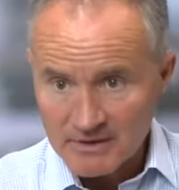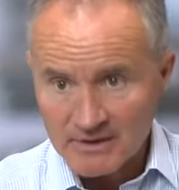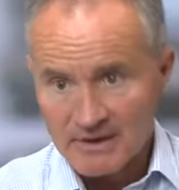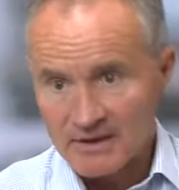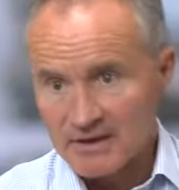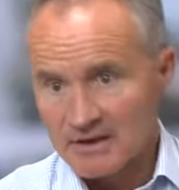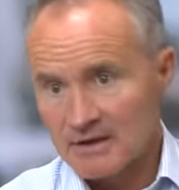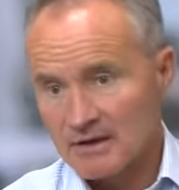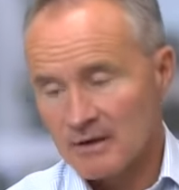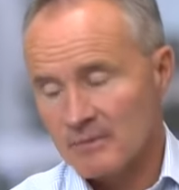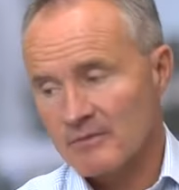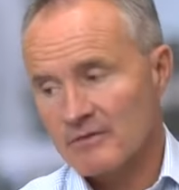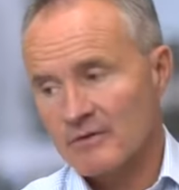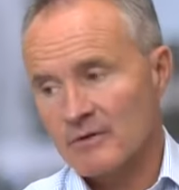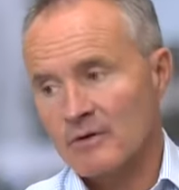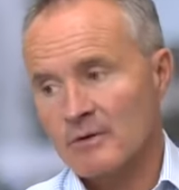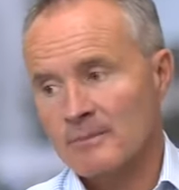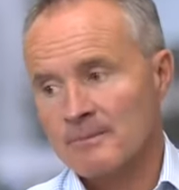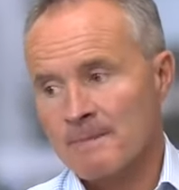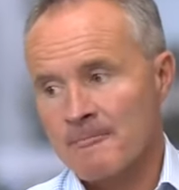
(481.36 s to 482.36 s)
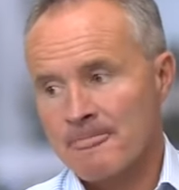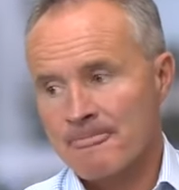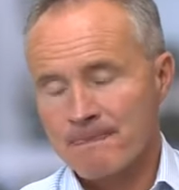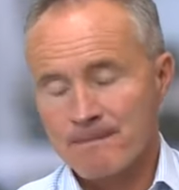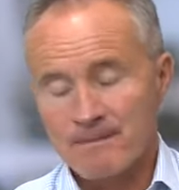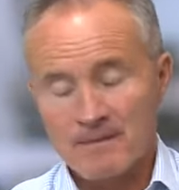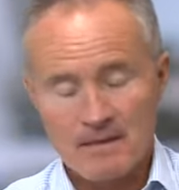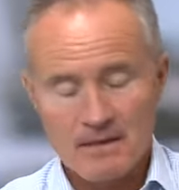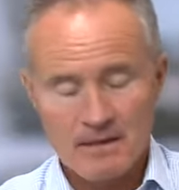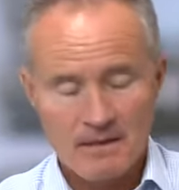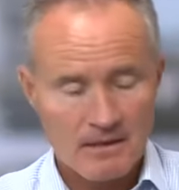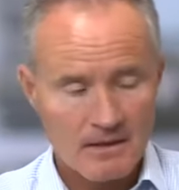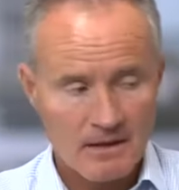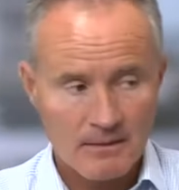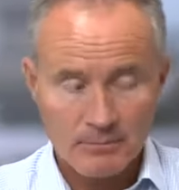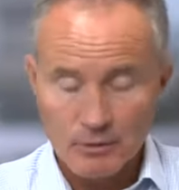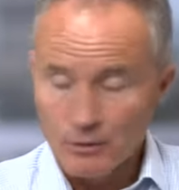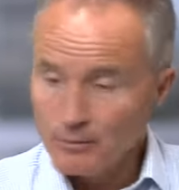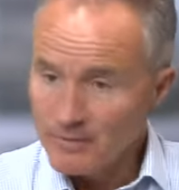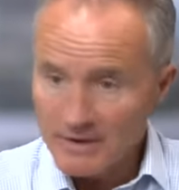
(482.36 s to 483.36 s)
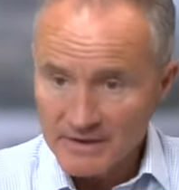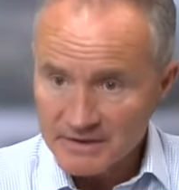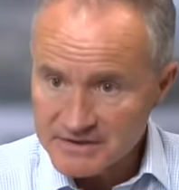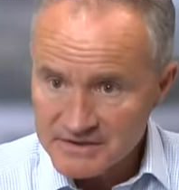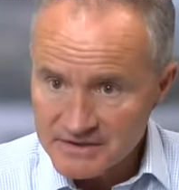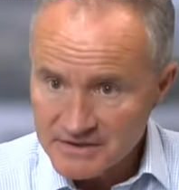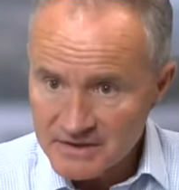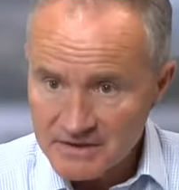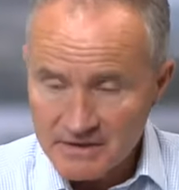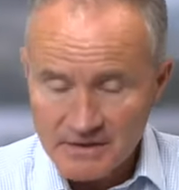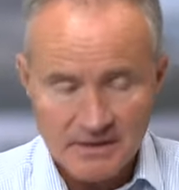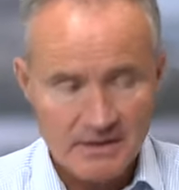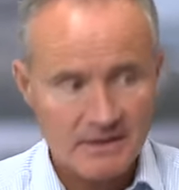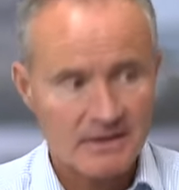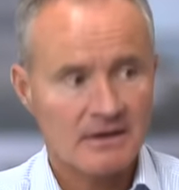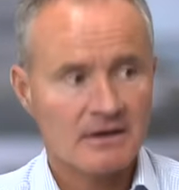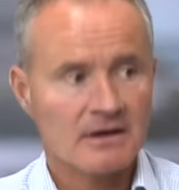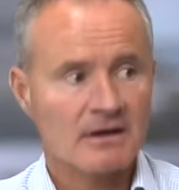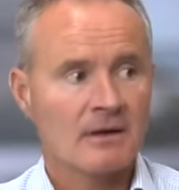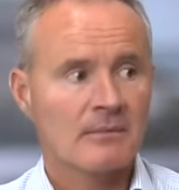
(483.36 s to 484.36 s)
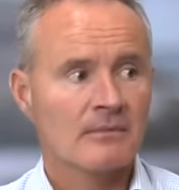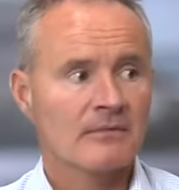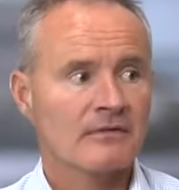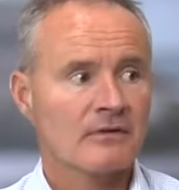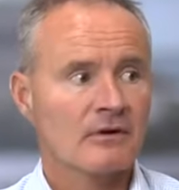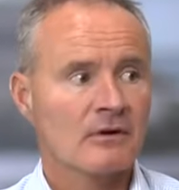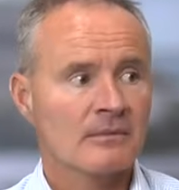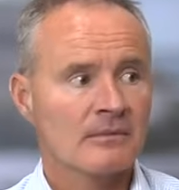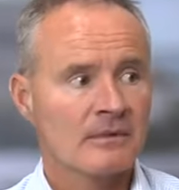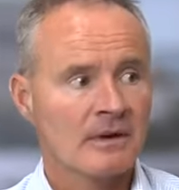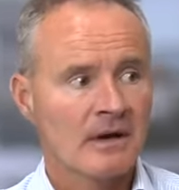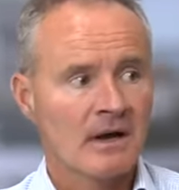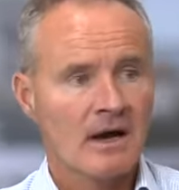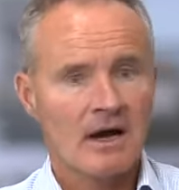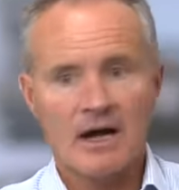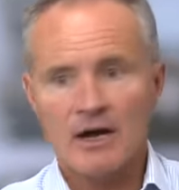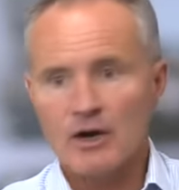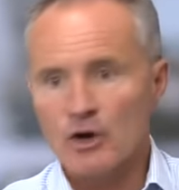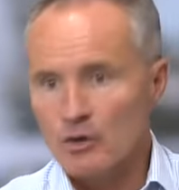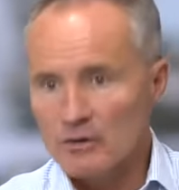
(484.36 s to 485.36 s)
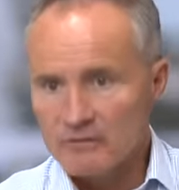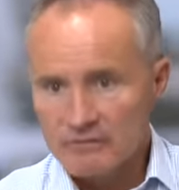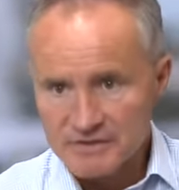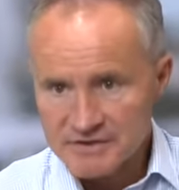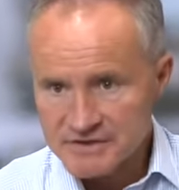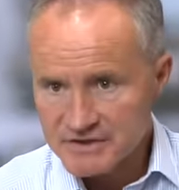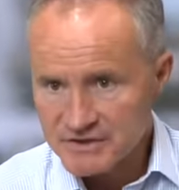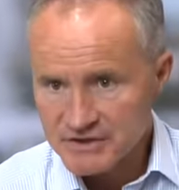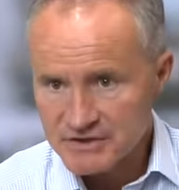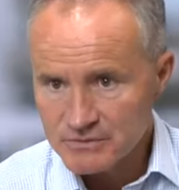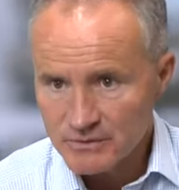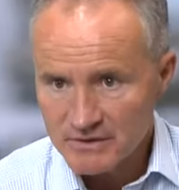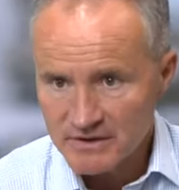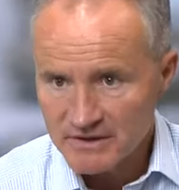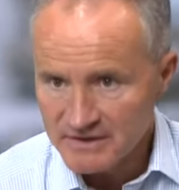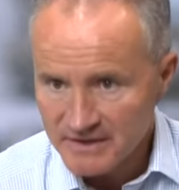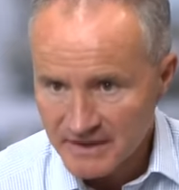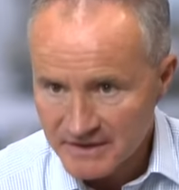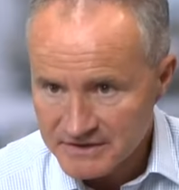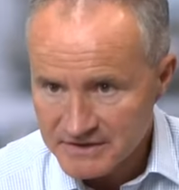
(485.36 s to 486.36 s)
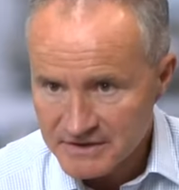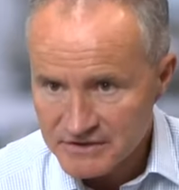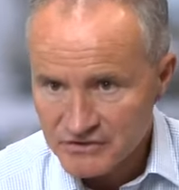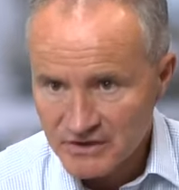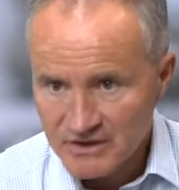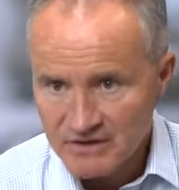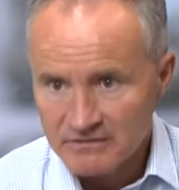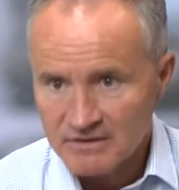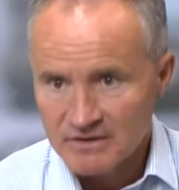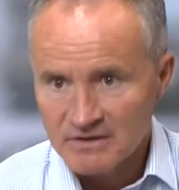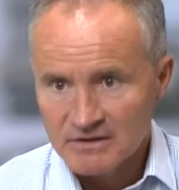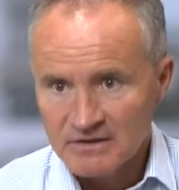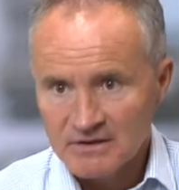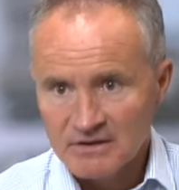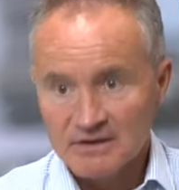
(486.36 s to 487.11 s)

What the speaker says: it can come from a Bloomberg screen, it can come from a conversation with a taxi driver.